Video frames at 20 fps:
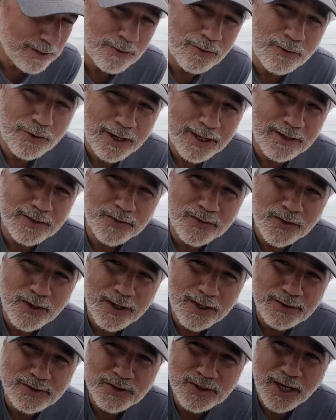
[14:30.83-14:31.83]
don't get
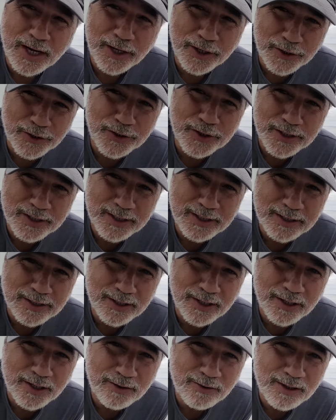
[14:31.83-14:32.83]
as tired
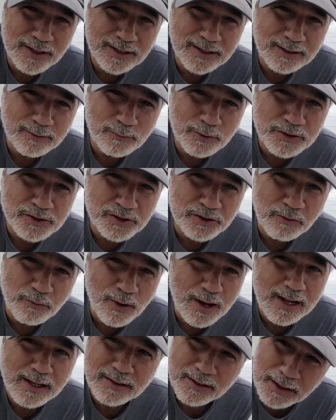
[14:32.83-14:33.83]
you know I think once in a
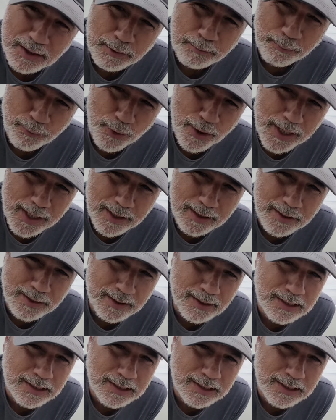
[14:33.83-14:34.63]
while I take a break